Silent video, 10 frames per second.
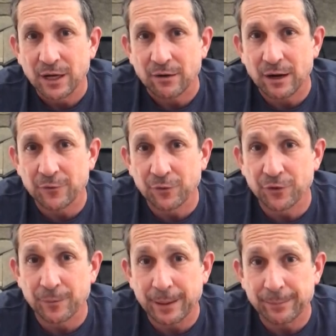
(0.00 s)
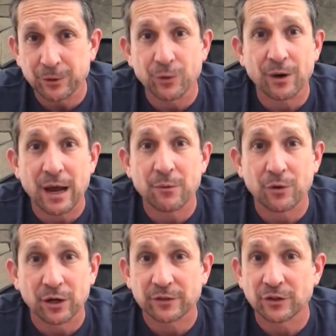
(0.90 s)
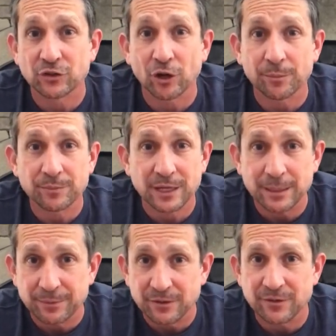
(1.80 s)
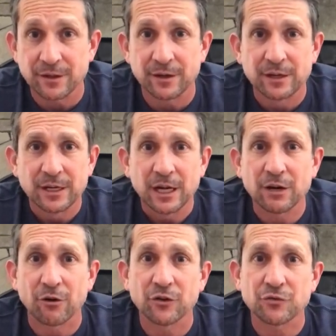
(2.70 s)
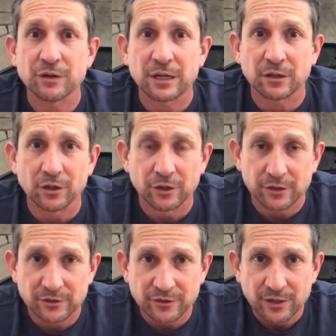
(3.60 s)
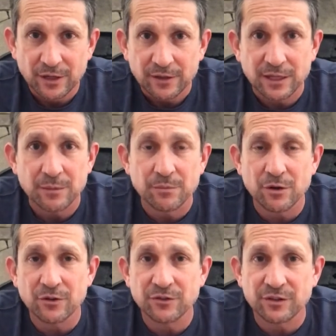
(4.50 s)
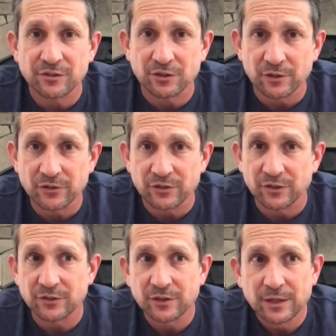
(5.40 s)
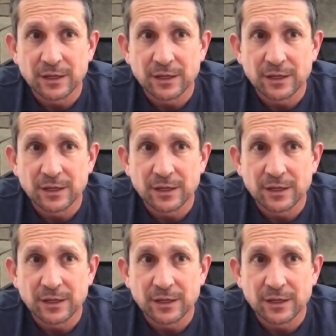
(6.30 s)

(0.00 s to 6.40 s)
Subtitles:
Grateful for the people who are at work, the shopkeepers, the grocery clerks, the emergency services.